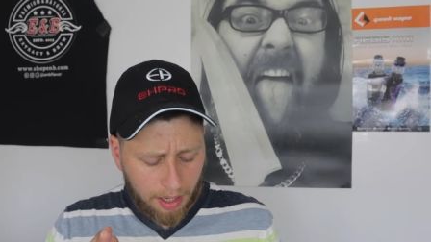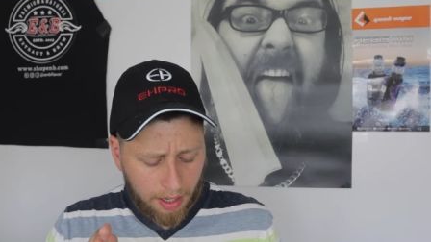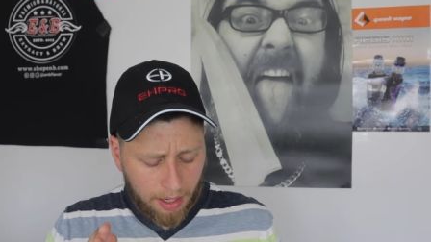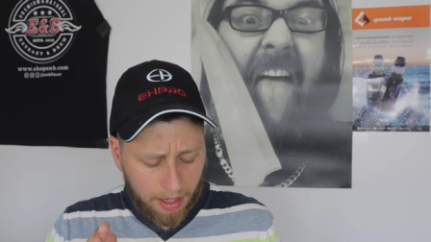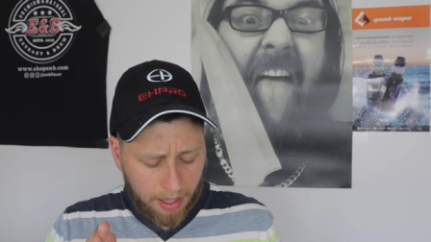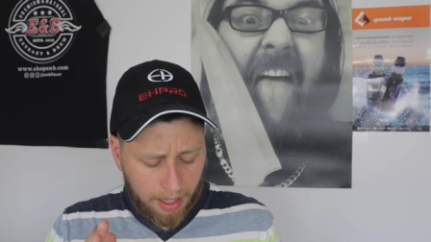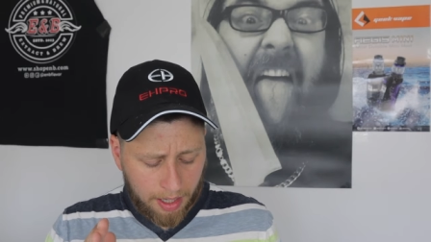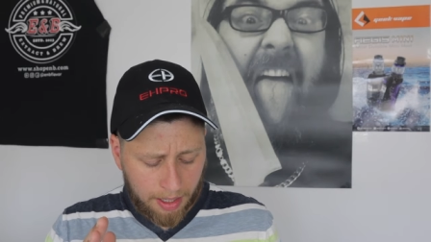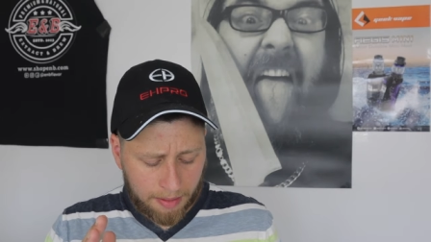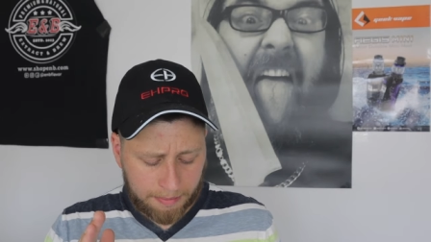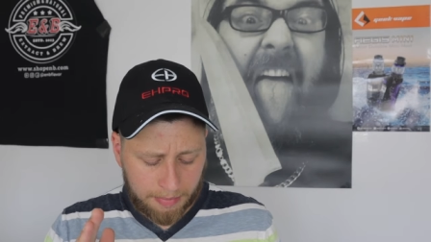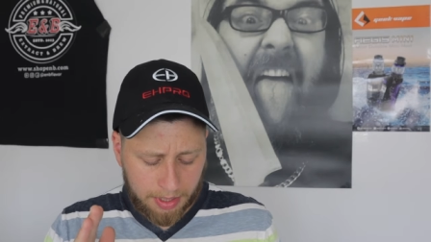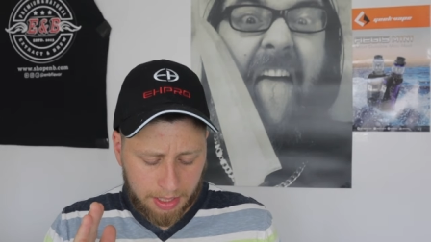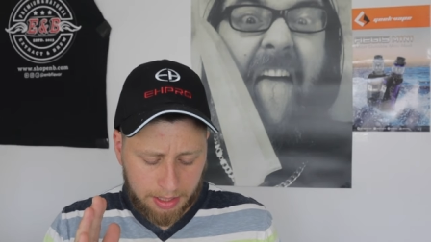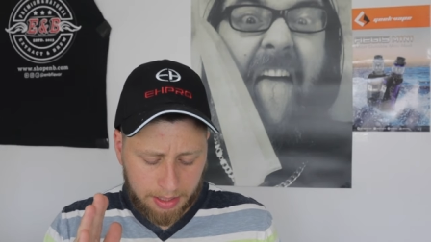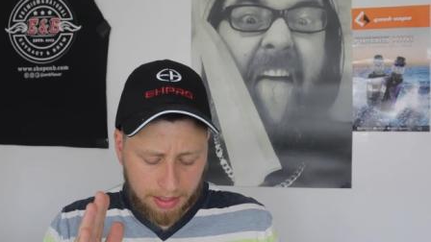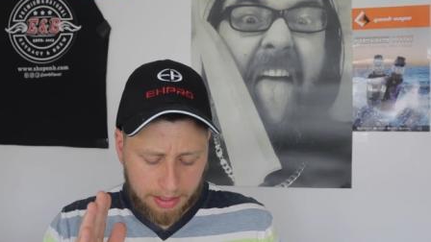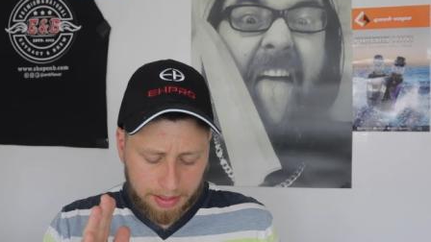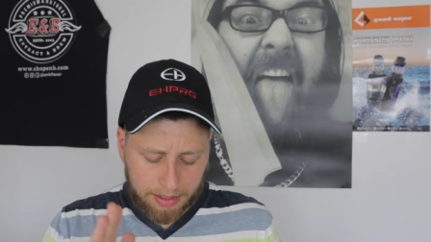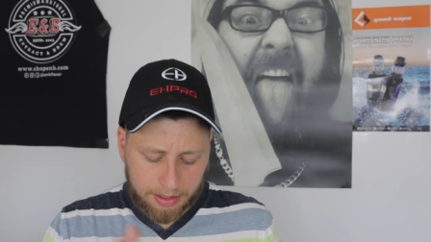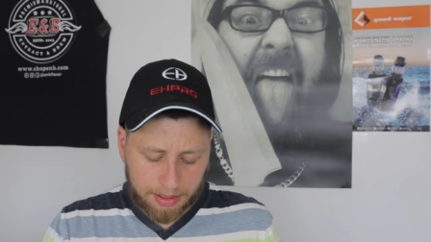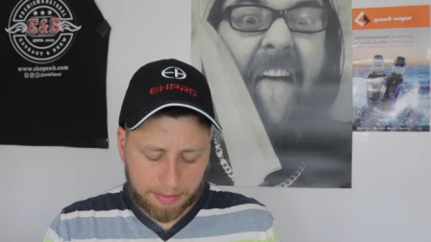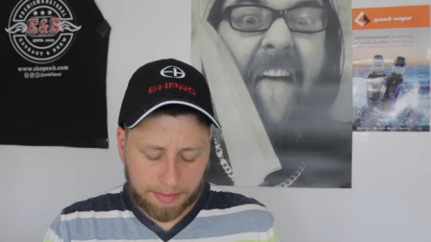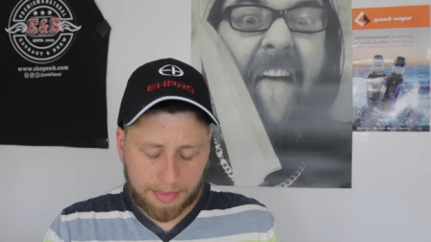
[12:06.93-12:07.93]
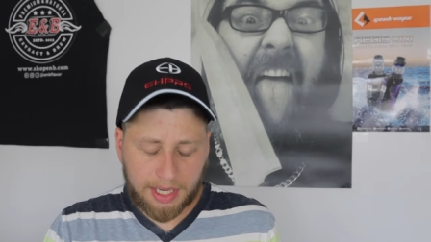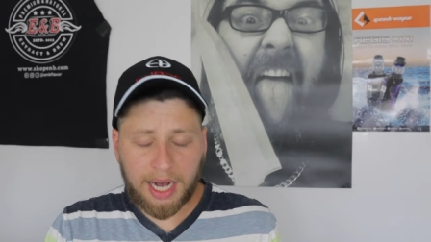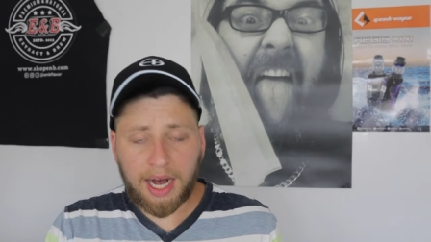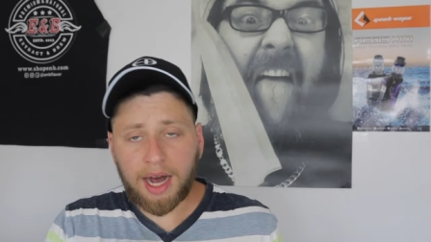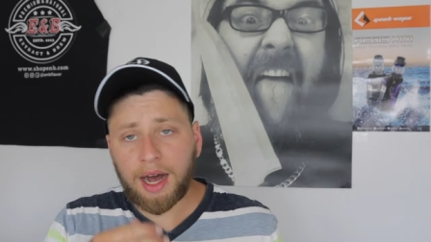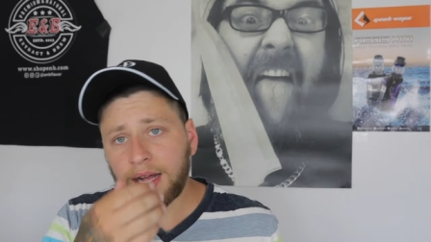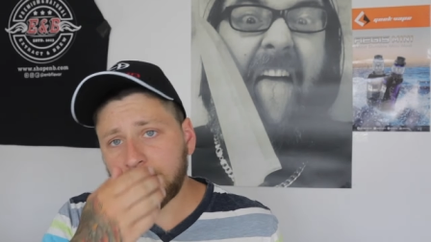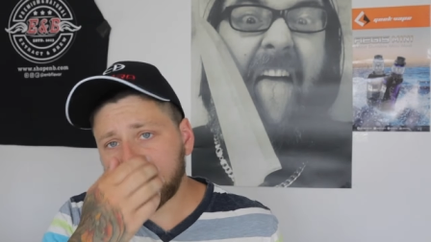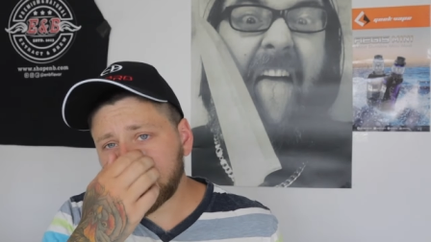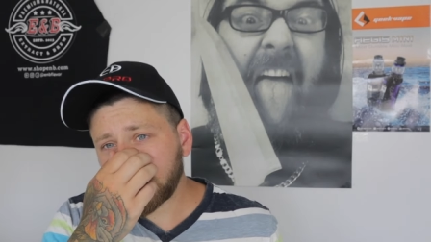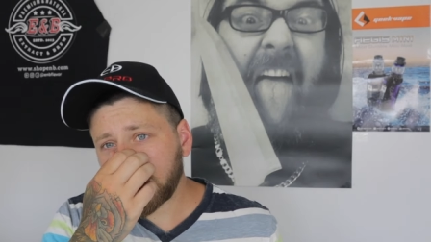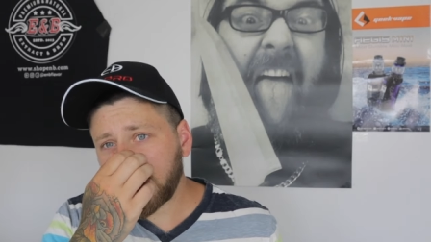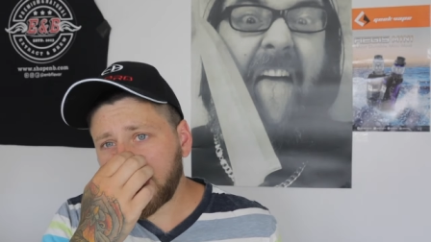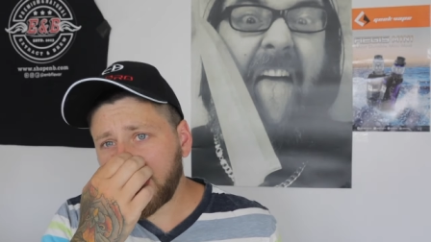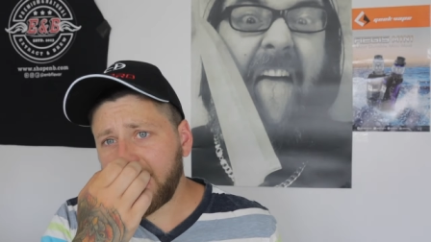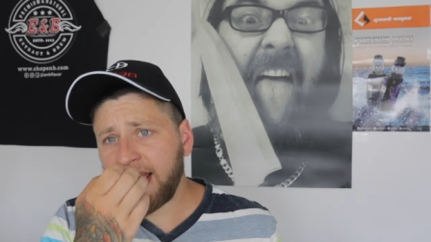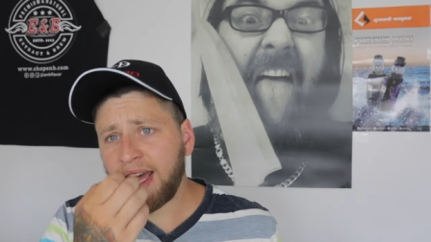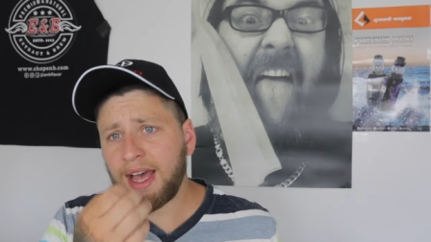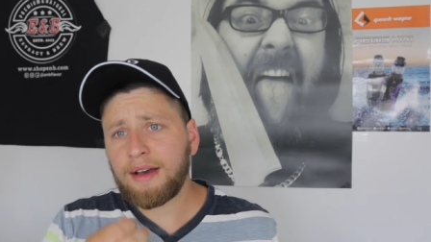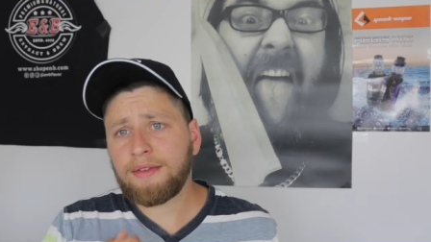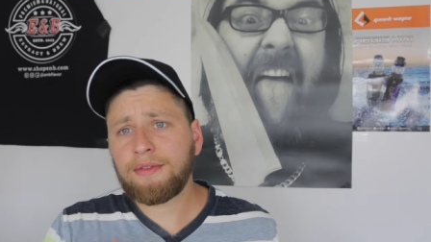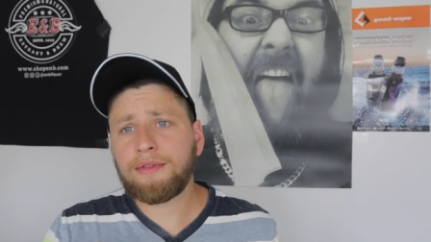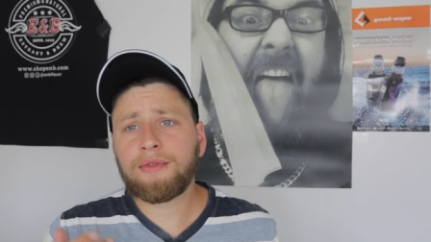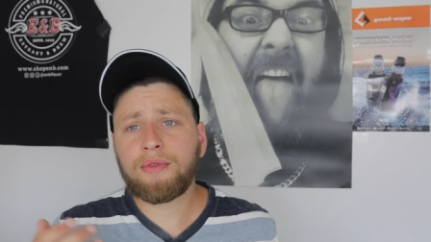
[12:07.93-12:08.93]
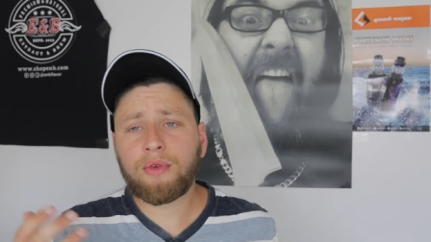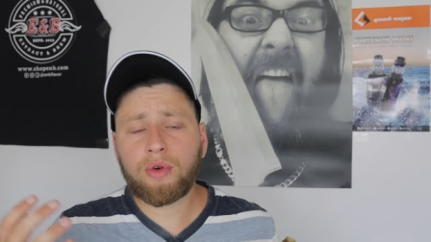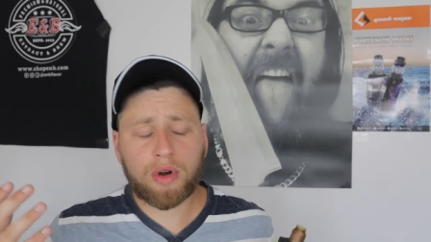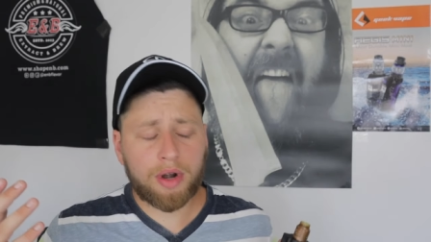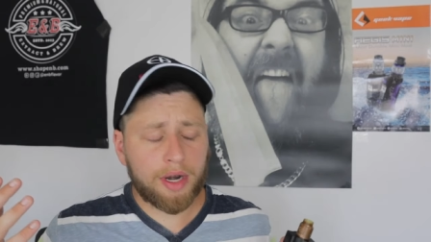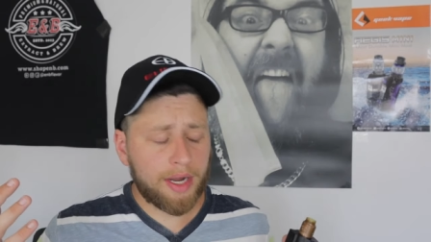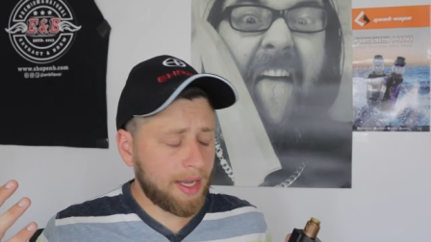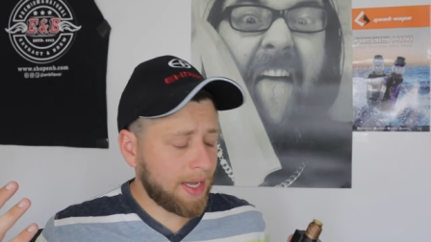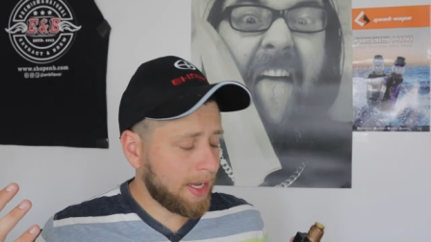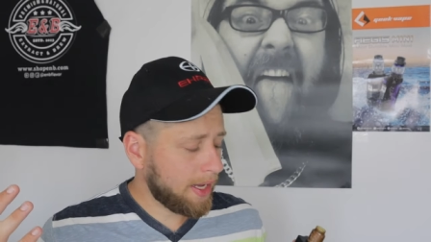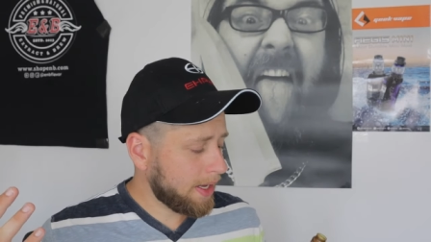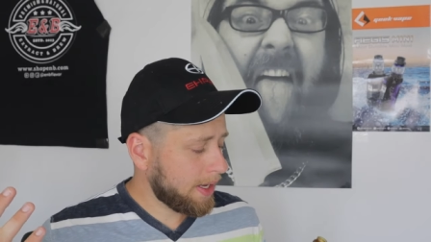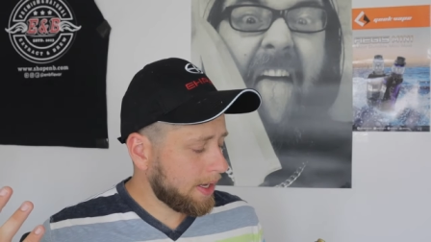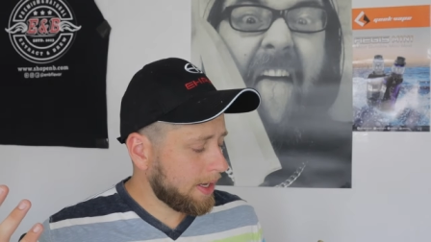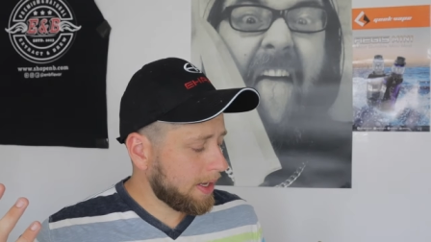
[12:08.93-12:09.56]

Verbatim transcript: Um, some cons that I have for it.